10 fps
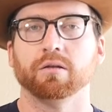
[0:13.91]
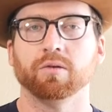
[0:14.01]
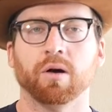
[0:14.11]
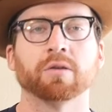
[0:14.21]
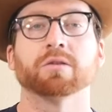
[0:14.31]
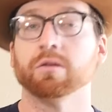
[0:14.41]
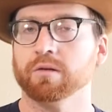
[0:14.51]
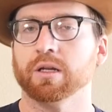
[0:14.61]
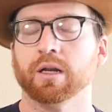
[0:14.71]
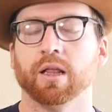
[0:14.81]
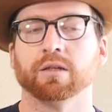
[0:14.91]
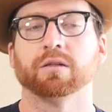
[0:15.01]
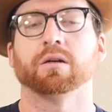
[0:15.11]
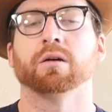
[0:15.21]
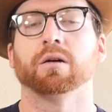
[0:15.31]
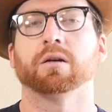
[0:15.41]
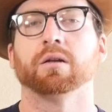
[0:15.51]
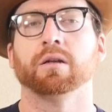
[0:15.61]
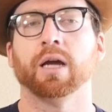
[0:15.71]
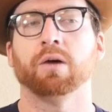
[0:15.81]
you also know that I like to cook.
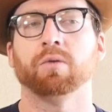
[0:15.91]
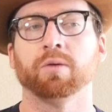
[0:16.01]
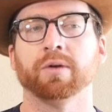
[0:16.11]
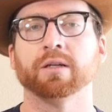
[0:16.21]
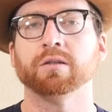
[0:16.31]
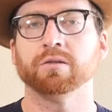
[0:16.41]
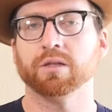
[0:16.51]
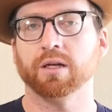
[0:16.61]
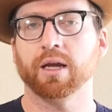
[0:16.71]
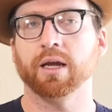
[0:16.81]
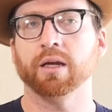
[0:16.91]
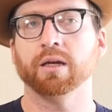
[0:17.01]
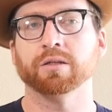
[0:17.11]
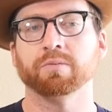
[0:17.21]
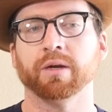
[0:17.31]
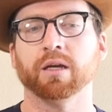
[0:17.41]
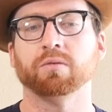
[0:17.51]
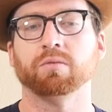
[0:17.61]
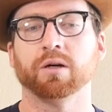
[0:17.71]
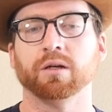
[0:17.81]
Now what I want to do today is make
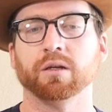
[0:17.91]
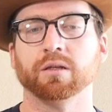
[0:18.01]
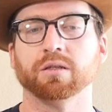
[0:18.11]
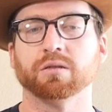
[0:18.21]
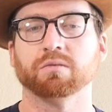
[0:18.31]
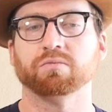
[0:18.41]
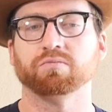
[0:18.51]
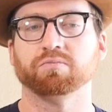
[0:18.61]
what is